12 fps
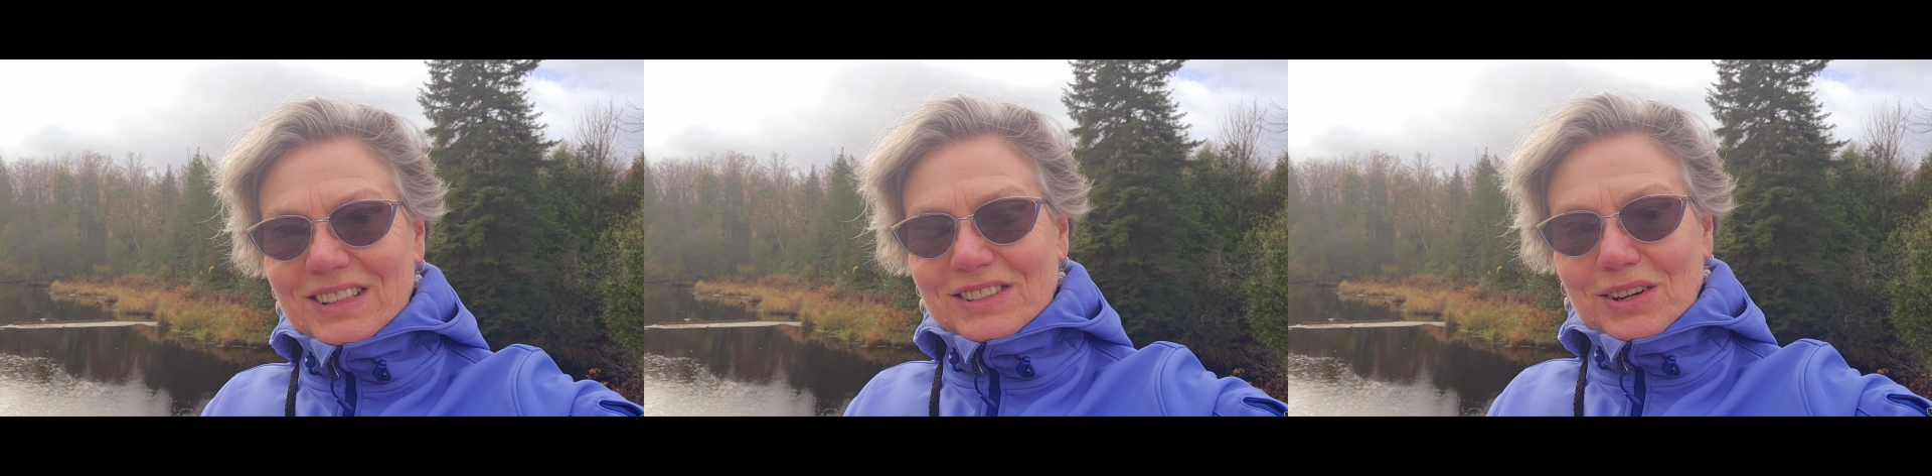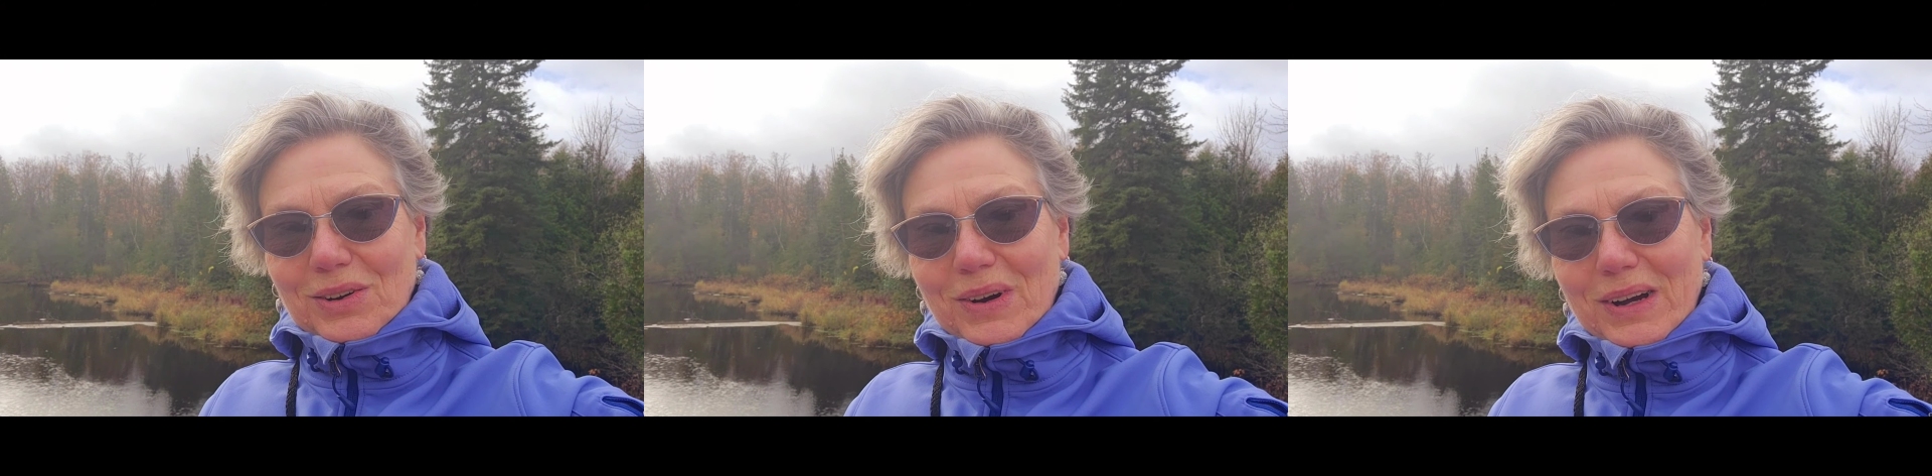
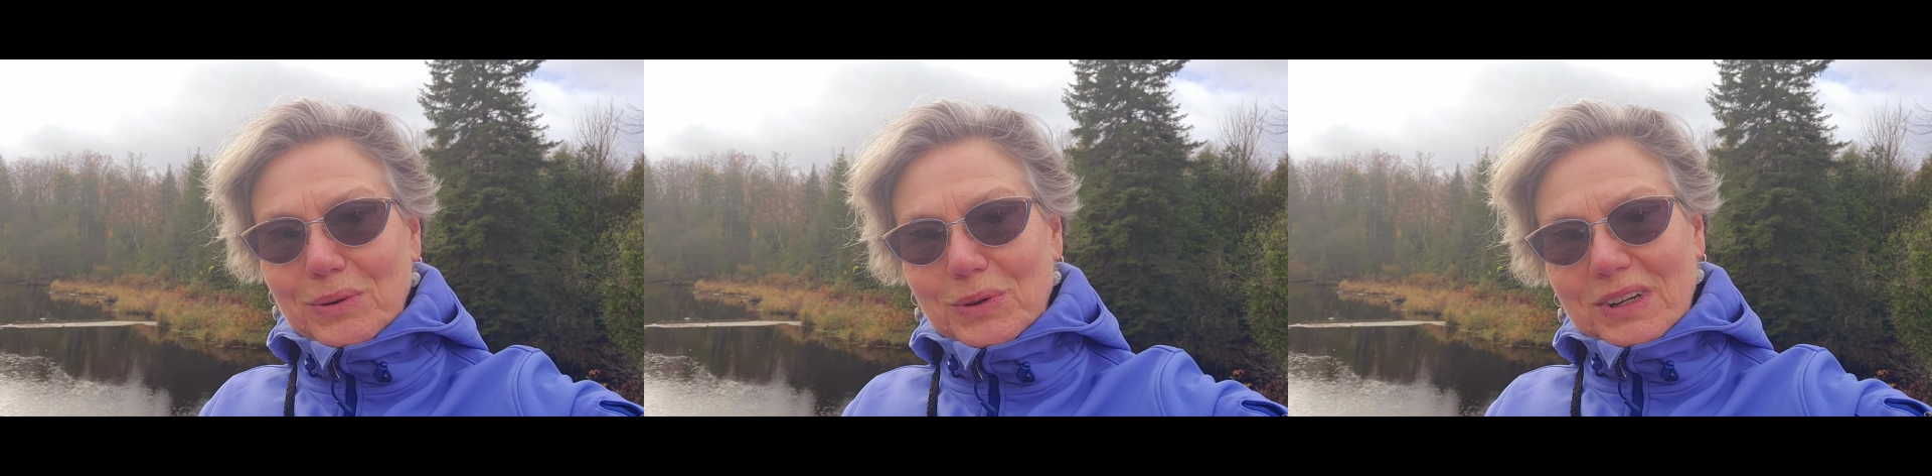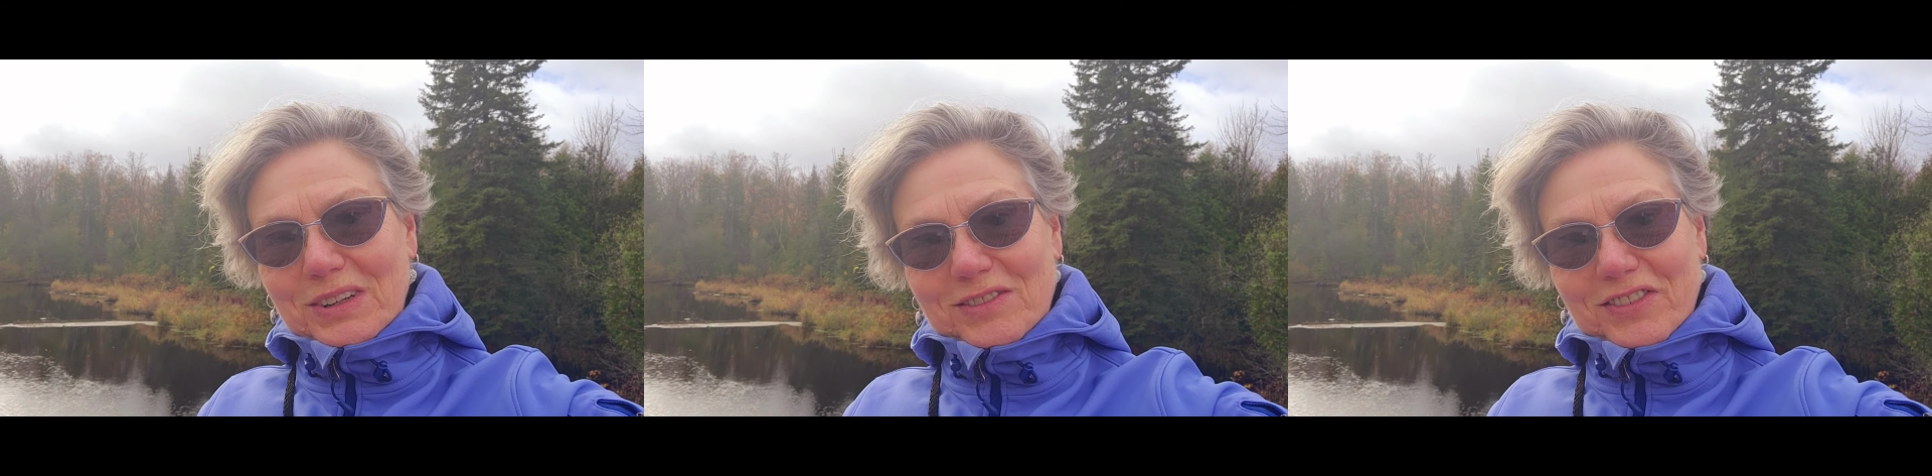So I
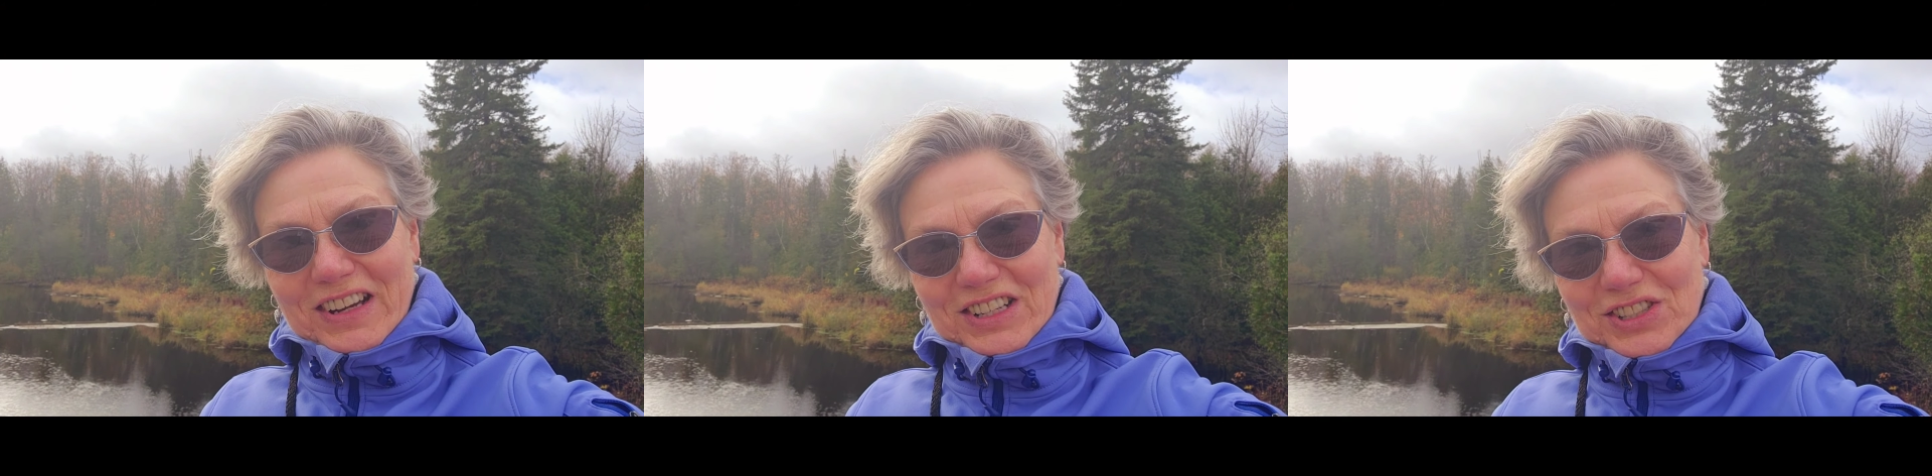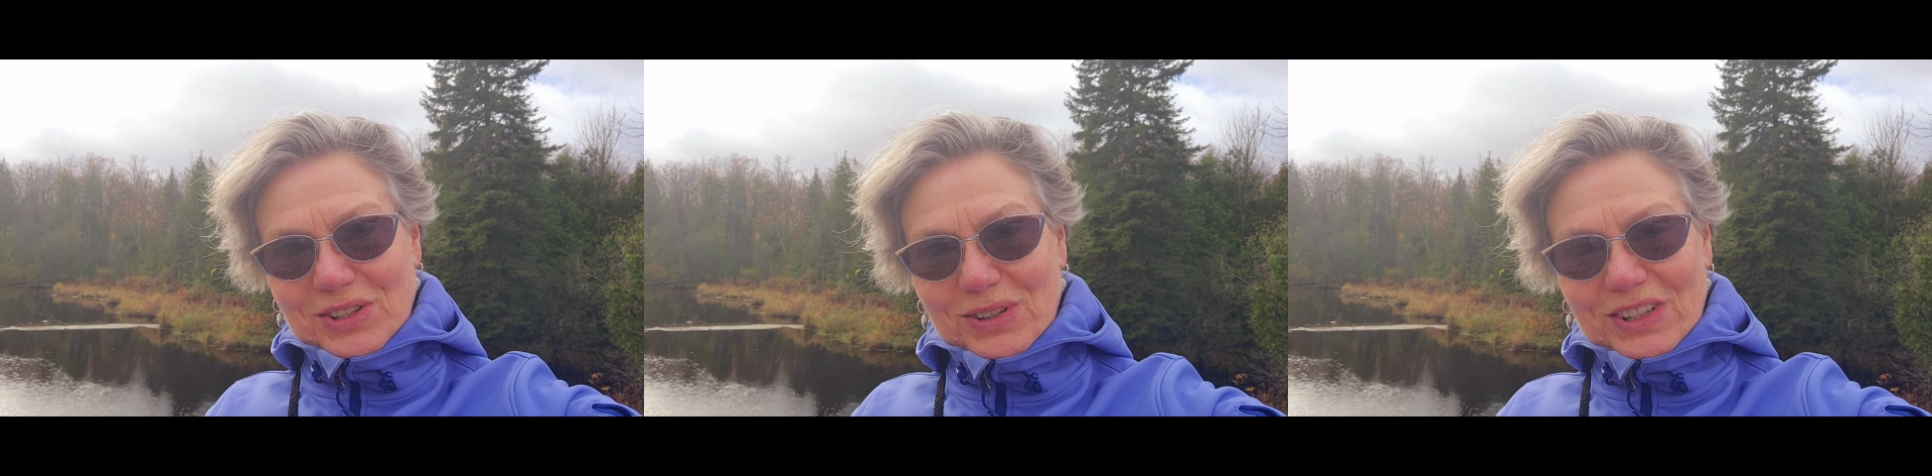would
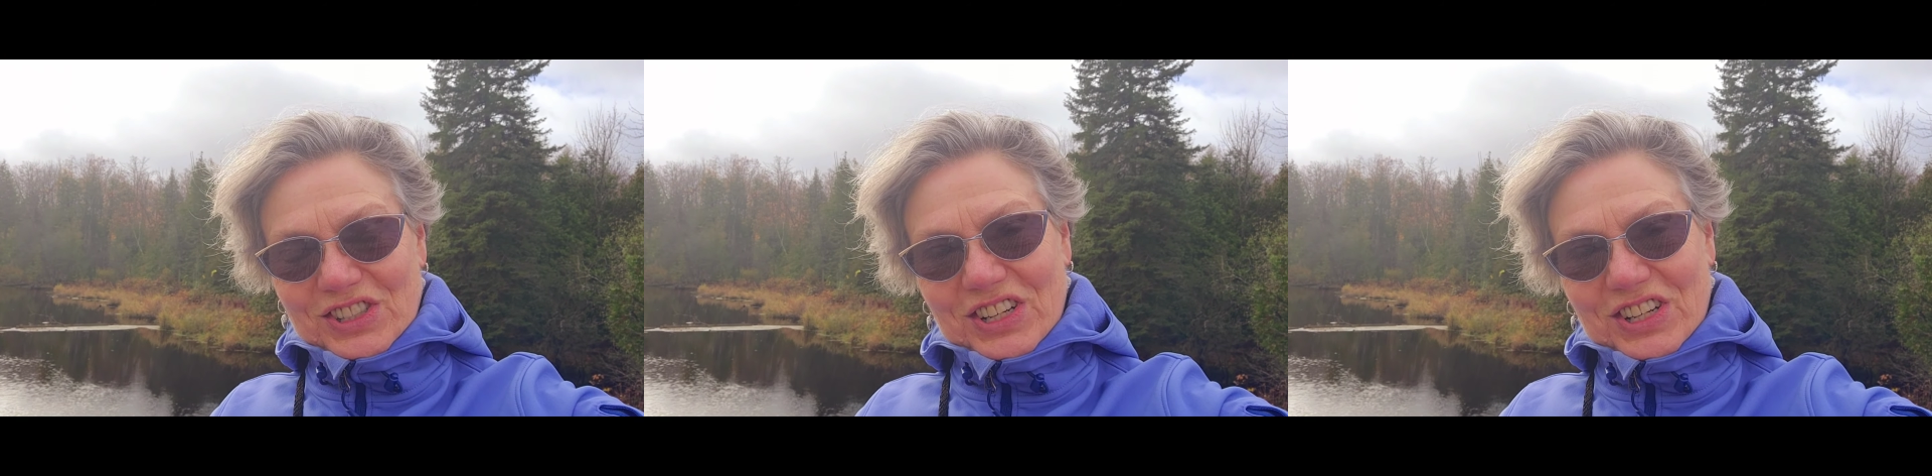invite you to